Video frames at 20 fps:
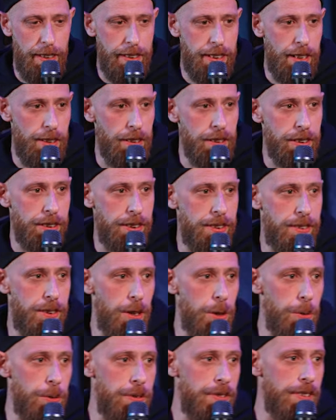Like, there are
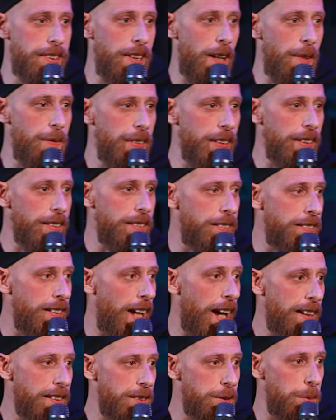students having
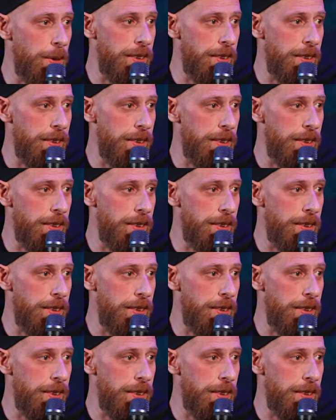sex